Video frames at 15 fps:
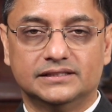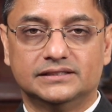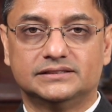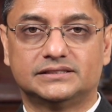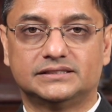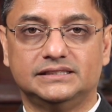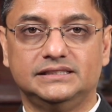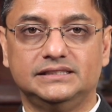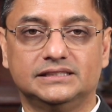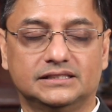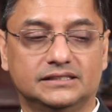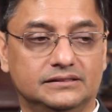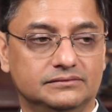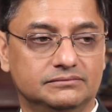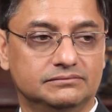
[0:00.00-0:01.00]

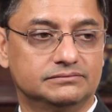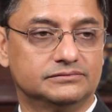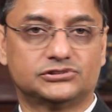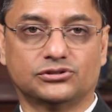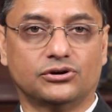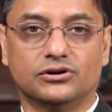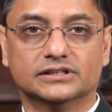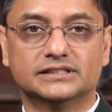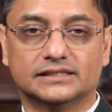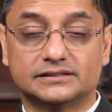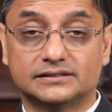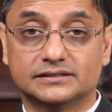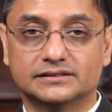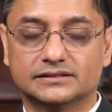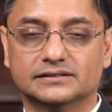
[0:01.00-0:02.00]
she saw that